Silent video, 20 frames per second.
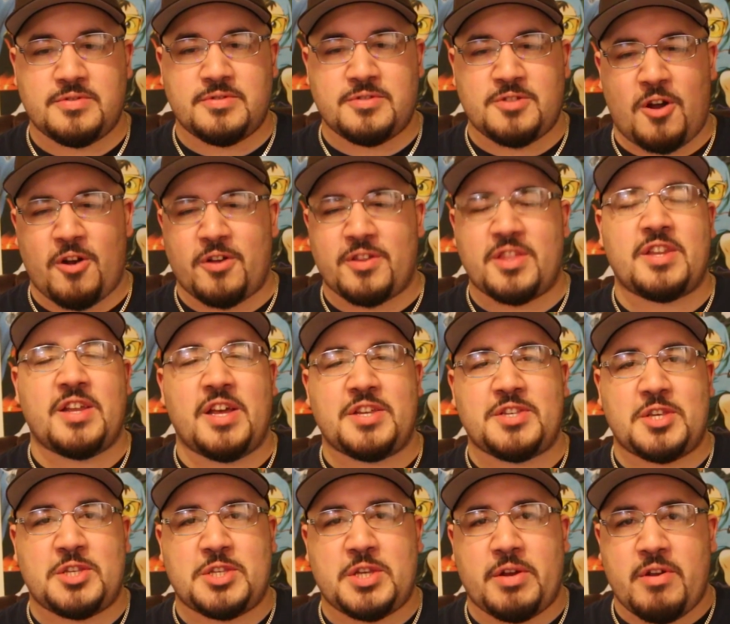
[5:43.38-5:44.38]
longer than
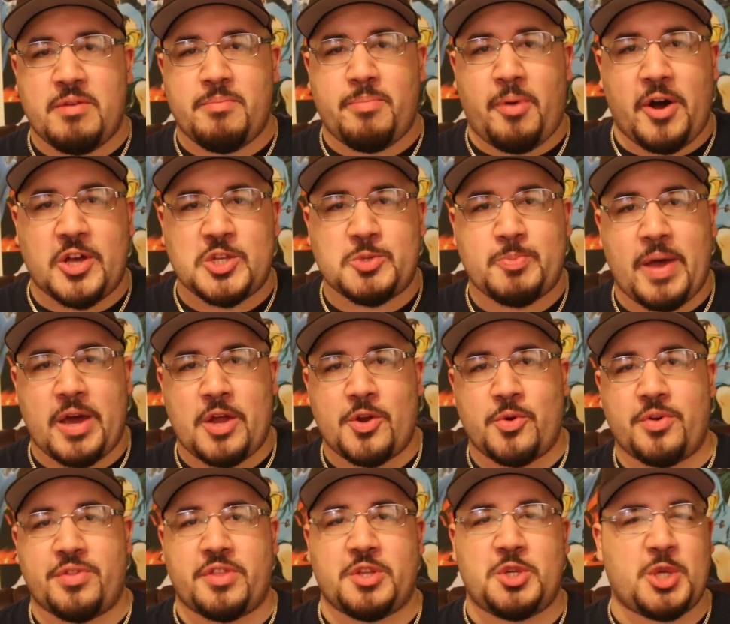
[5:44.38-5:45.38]
necessary boss
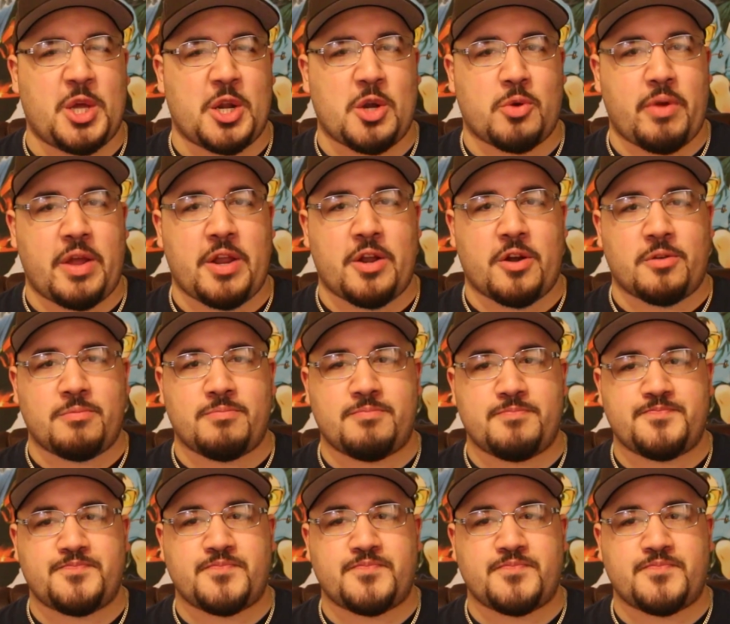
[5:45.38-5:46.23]
battle with a generator,